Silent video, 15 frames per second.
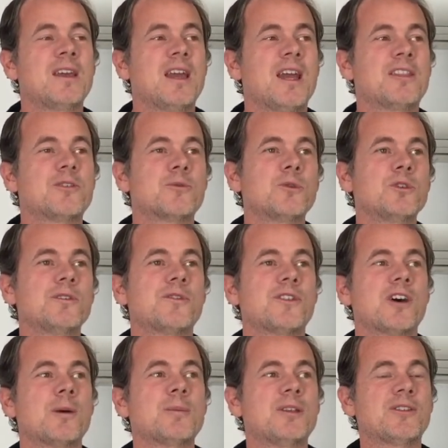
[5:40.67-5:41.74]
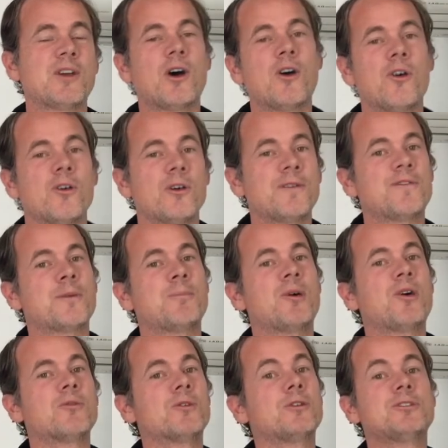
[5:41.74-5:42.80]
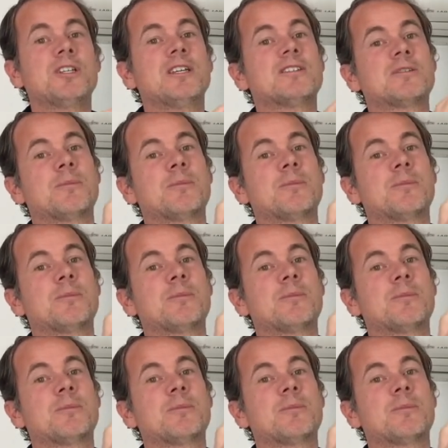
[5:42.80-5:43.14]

And the rule of thumb is, oh, if the ball rotates